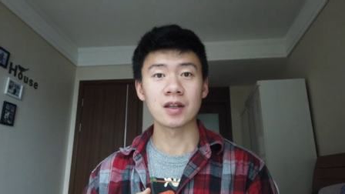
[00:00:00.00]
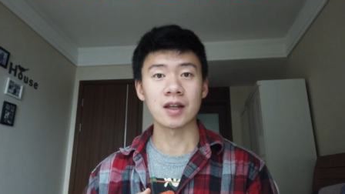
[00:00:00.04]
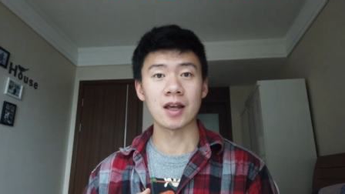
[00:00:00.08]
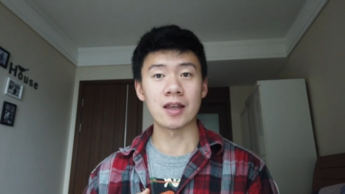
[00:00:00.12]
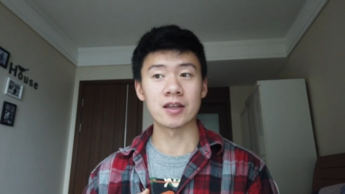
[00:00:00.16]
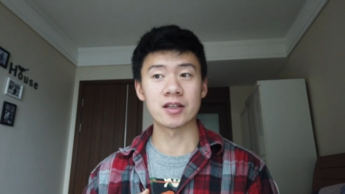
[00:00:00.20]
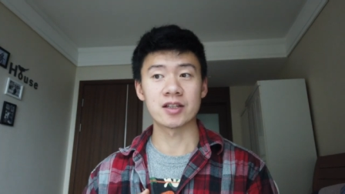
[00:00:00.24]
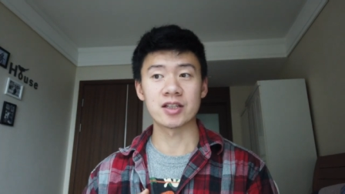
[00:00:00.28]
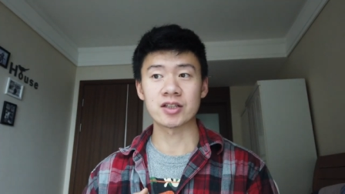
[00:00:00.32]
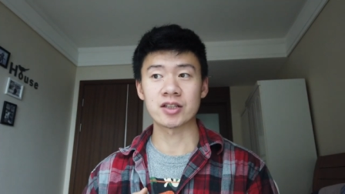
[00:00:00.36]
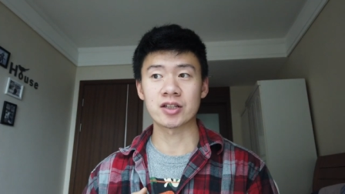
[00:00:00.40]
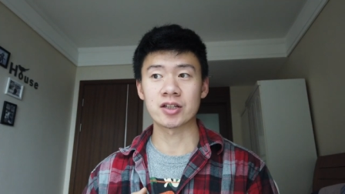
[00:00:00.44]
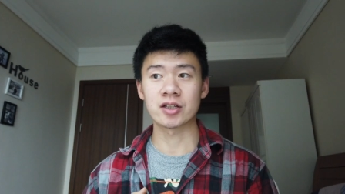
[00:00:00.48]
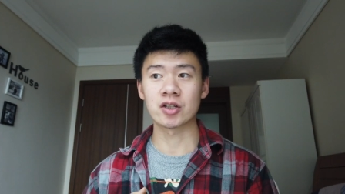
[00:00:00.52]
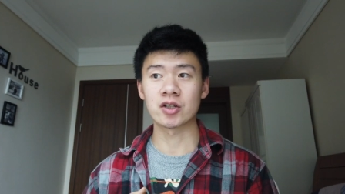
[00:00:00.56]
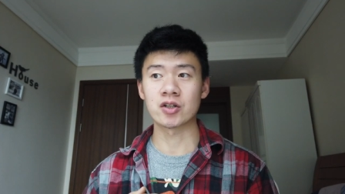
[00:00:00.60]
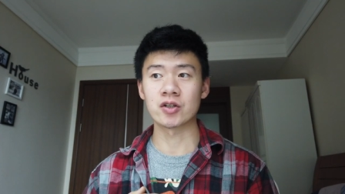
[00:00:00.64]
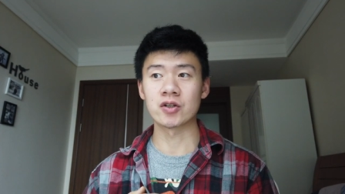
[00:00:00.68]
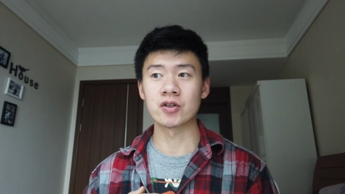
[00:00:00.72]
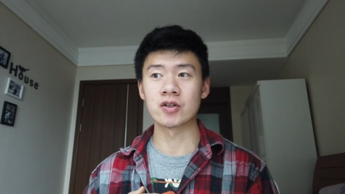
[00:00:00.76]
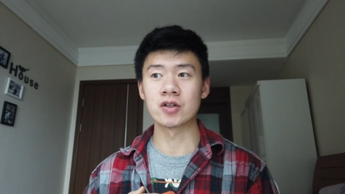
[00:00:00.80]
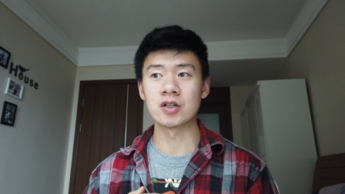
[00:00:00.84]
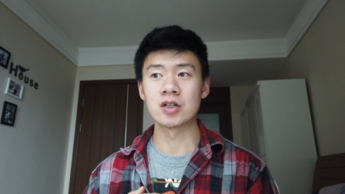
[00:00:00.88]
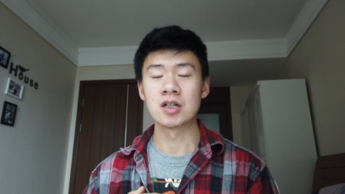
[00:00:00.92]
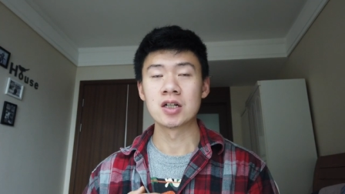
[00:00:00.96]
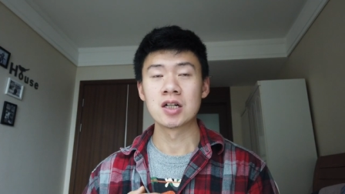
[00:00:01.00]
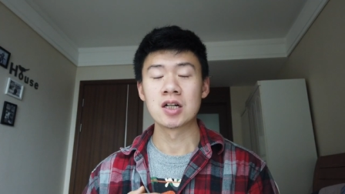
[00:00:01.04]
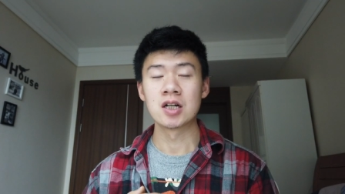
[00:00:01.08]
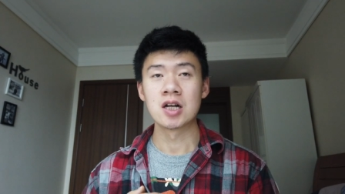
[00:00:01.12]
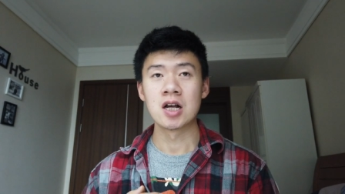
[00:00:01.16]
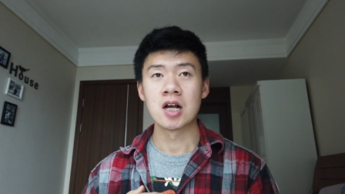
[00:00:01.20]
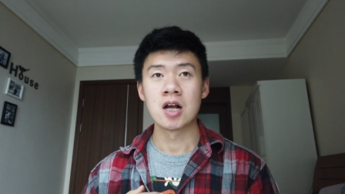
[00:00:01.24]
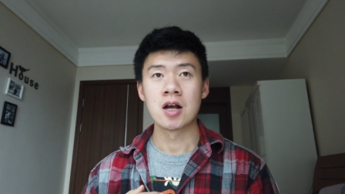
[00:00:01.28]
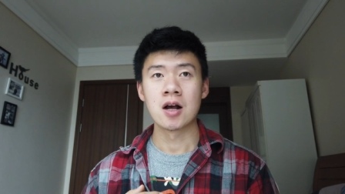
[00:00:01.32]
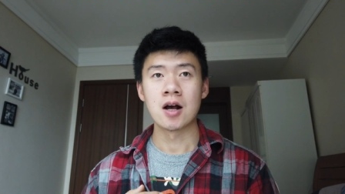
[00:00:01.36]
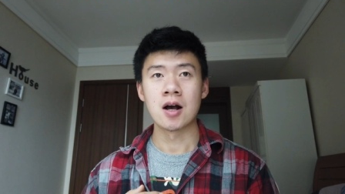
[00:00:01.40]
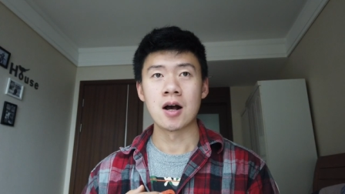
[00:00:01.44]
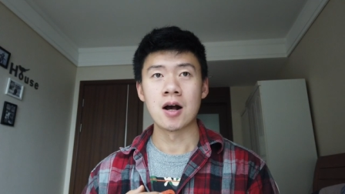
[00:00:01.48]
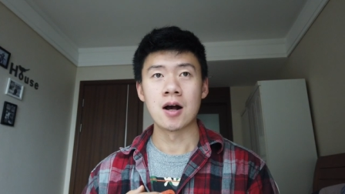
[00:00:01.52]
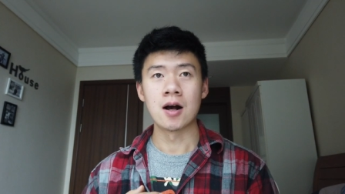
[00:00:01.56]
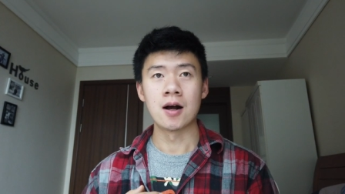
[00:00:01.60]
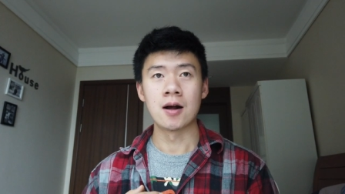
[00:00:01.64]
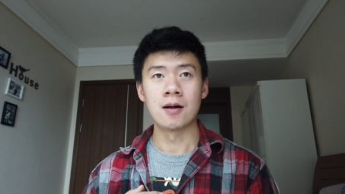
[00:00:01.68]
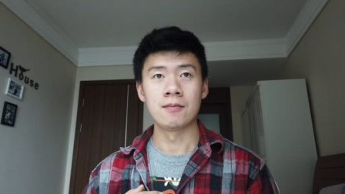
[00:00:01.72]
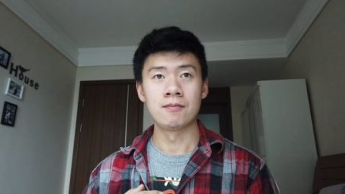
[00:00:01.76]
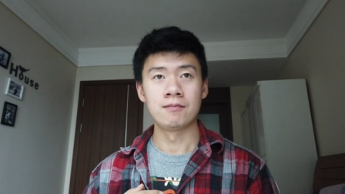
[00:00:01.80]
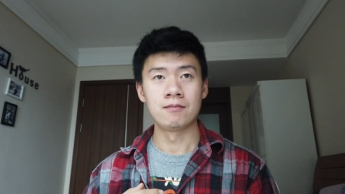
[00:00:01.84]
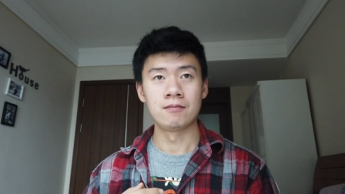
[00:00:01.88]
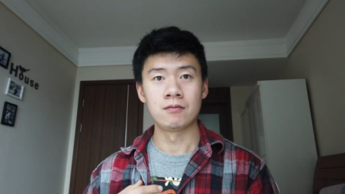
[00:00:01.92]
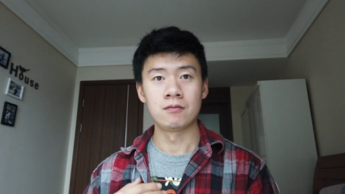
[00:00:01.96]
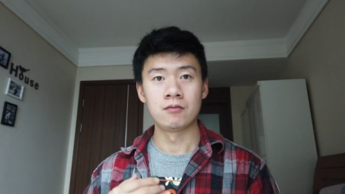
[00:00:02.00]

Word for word: and just to uh,